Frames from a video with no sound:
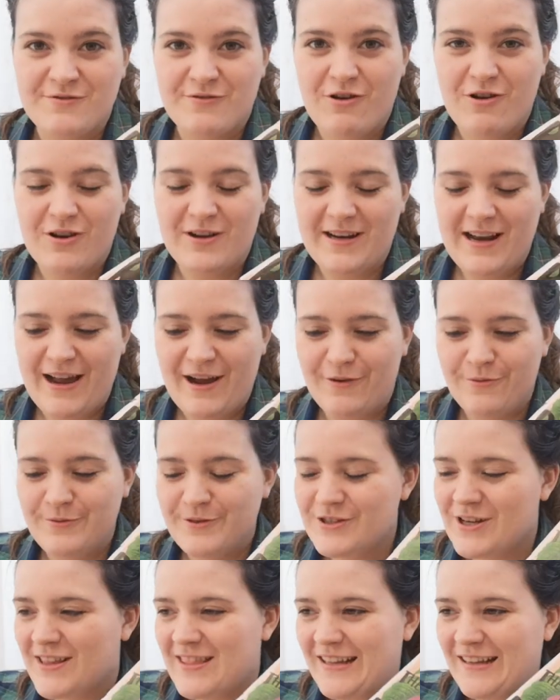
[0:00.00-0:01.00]
Rock now,
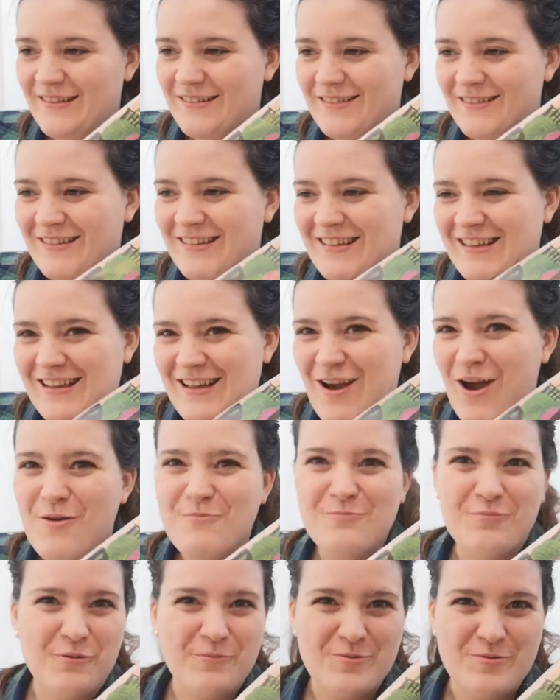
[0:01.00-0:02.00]
which I think
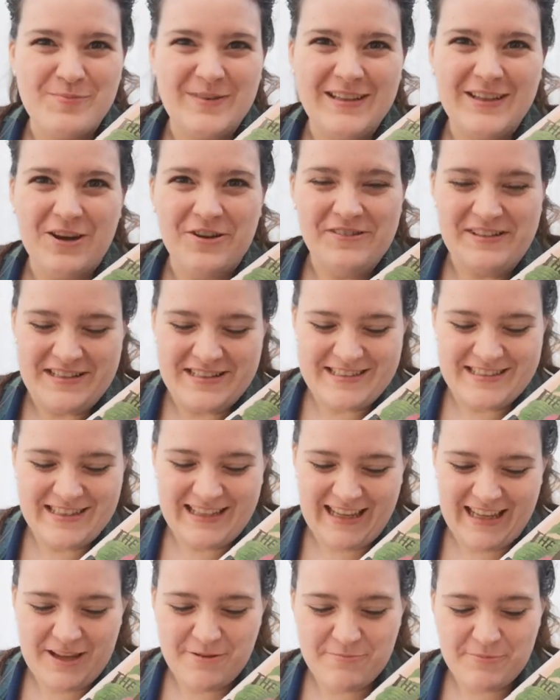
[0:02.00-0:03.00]
I'm probably going to
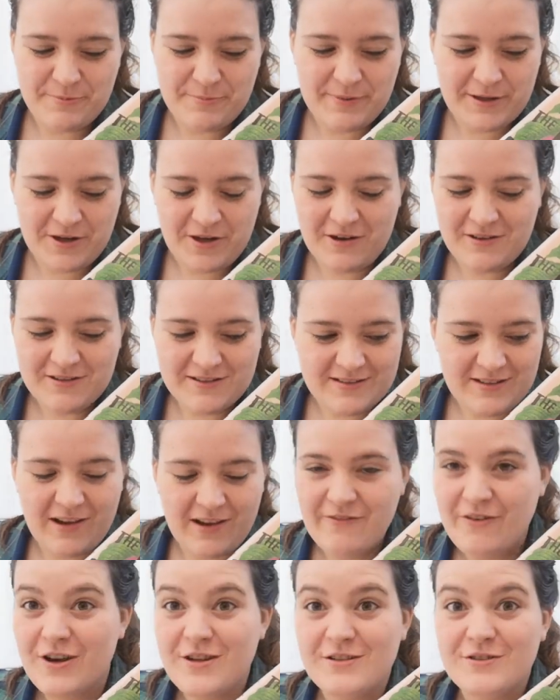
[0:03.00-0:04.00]
keep because
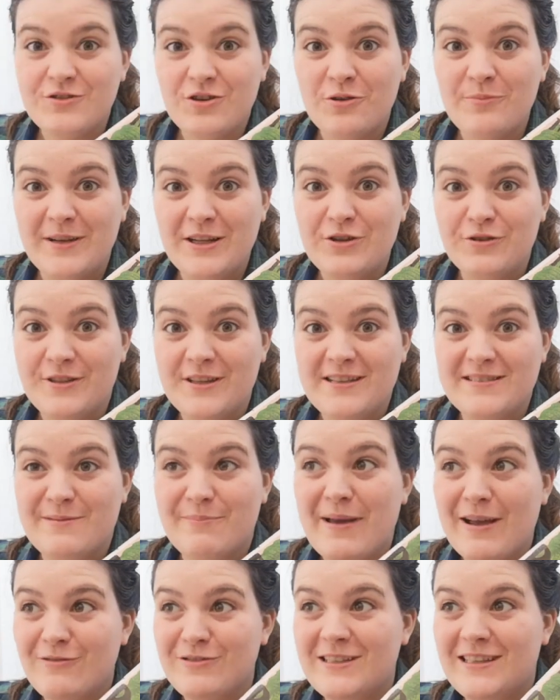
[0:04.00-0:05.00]
I've heard so many good things
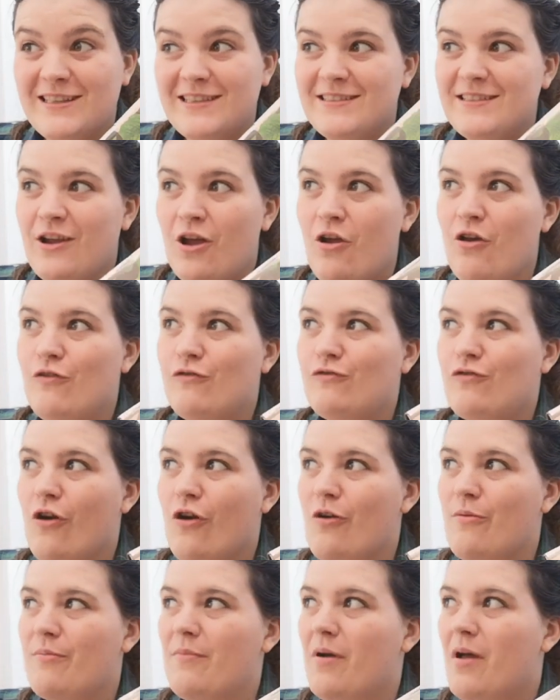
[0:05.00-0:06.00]
about it
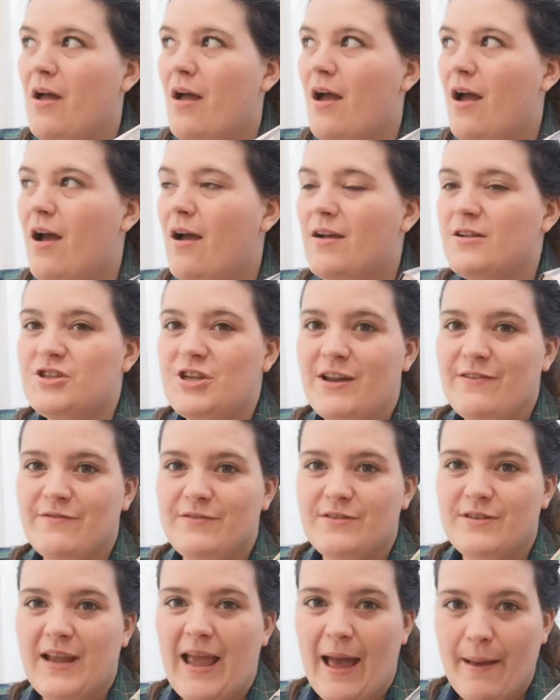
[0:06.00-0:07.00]
from
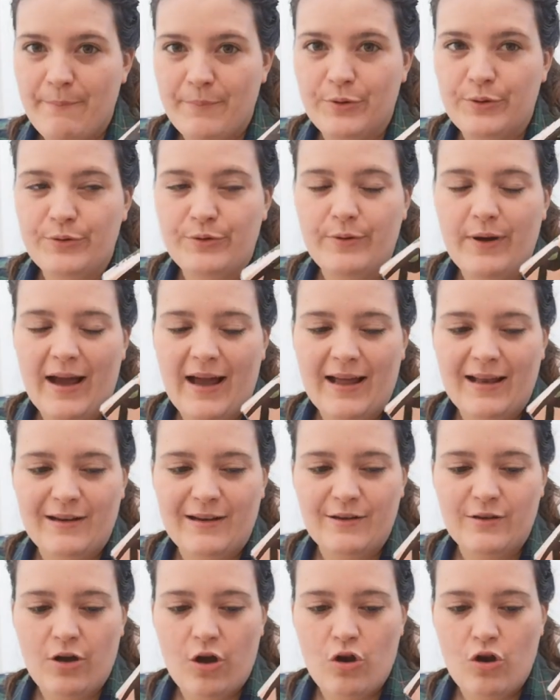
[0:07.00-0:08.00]
Jen Campbell
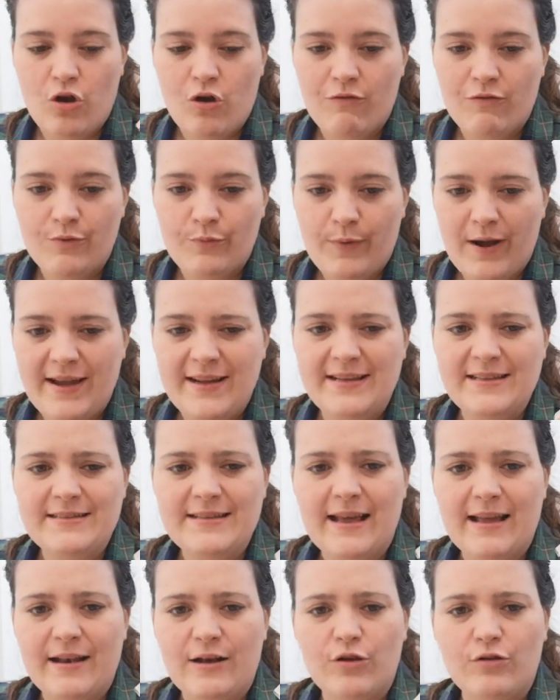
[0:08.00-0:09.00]
and Lauren
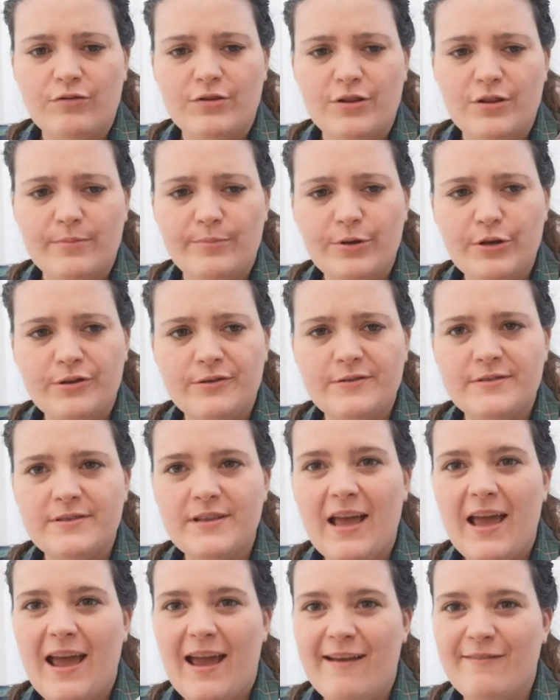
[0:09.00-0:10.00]
Wade and Lauren in the
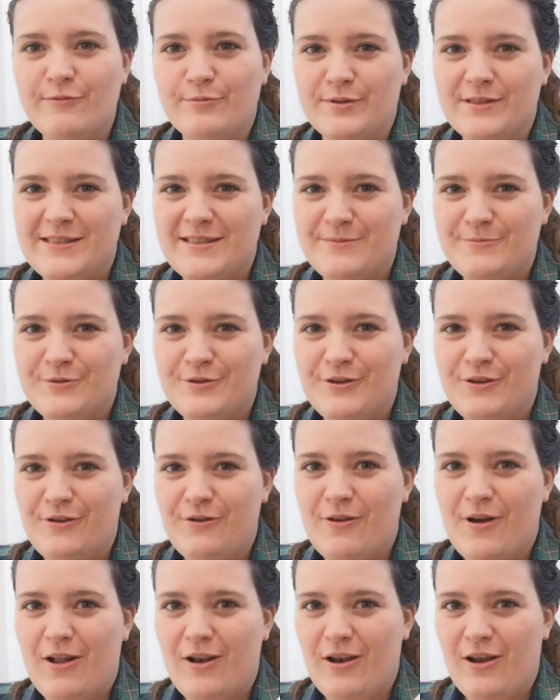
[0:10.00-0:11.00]
Books. Everybody seems
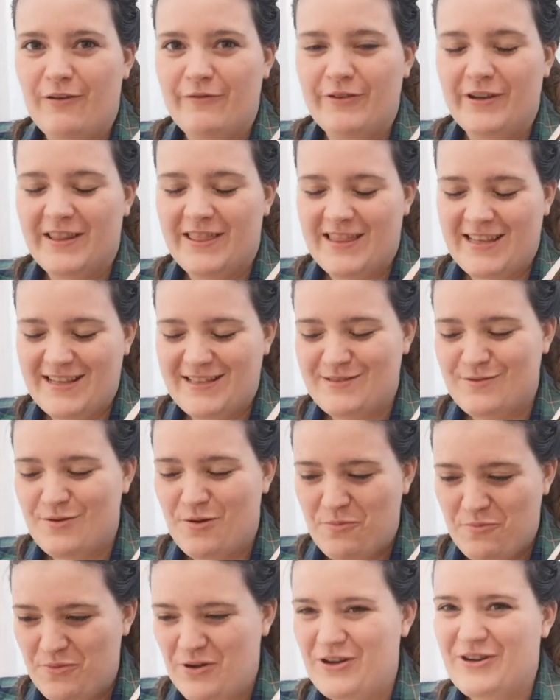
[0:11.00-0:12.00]
to love this
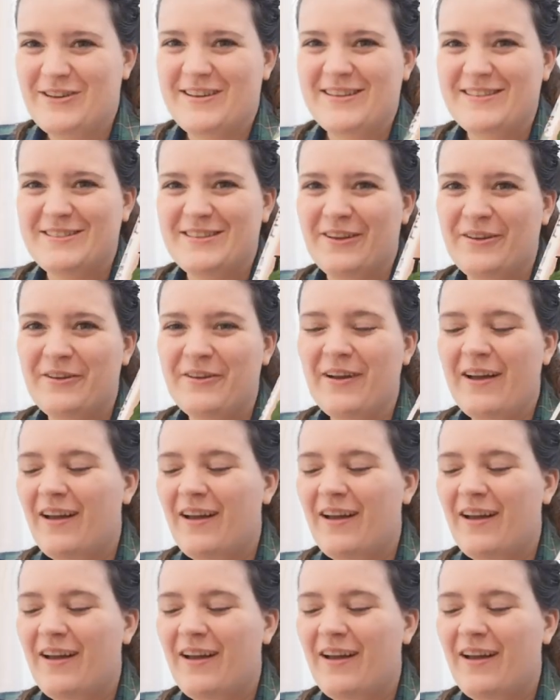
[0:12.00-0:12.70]
book, so